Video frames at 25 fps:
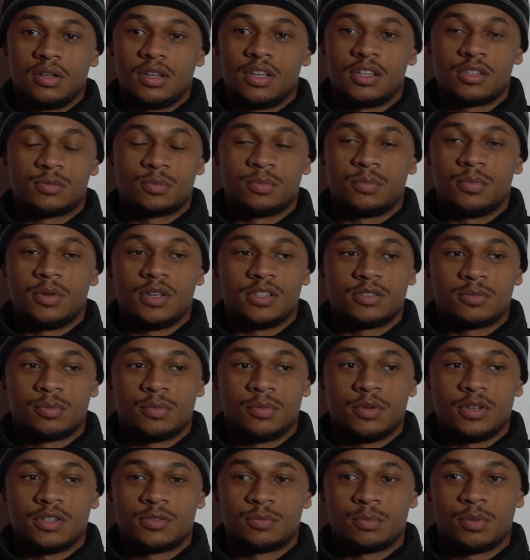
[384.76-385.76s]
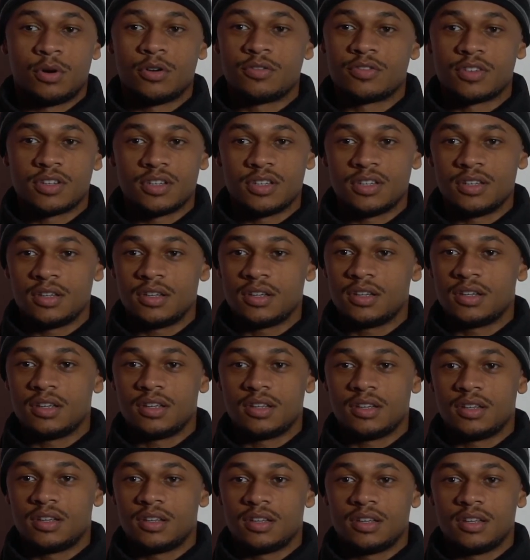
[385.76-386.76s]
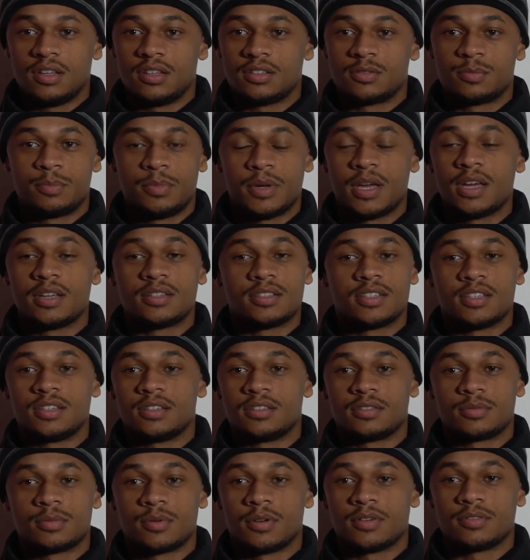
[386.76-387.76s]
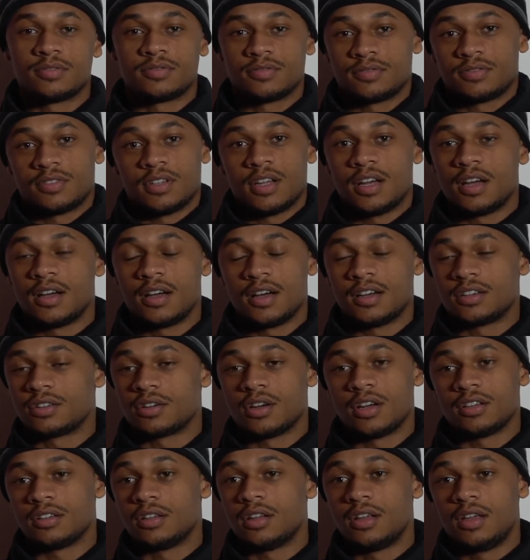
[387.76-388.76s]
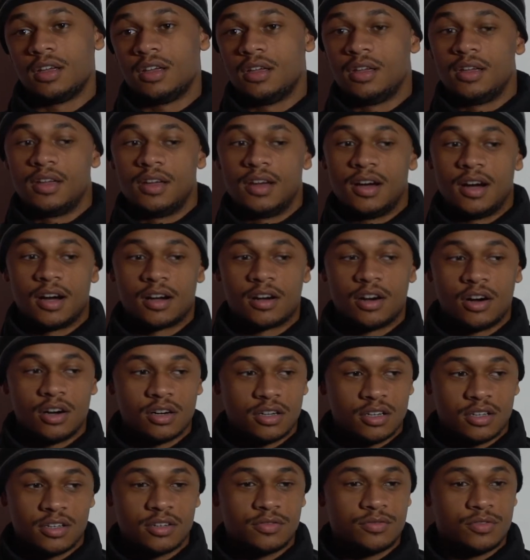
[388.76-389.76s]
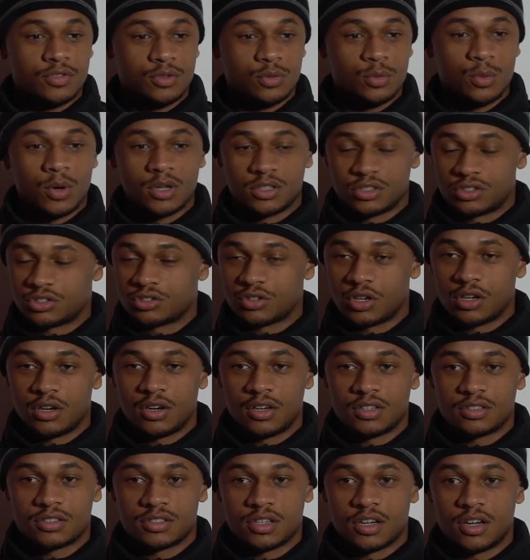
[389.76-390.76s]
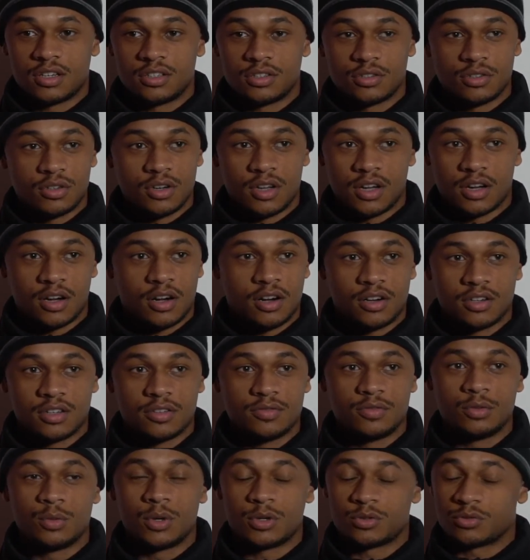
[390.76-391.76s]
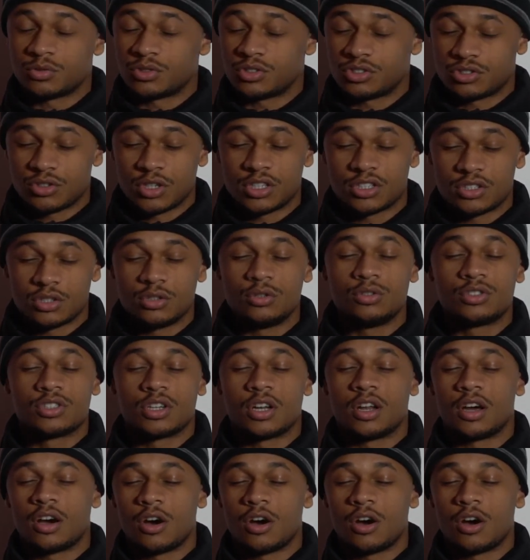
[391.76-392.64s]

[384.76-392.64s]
It's poverty. It's bare things, bro. Like I can't give you one straight answer. I can't give you one straight solution.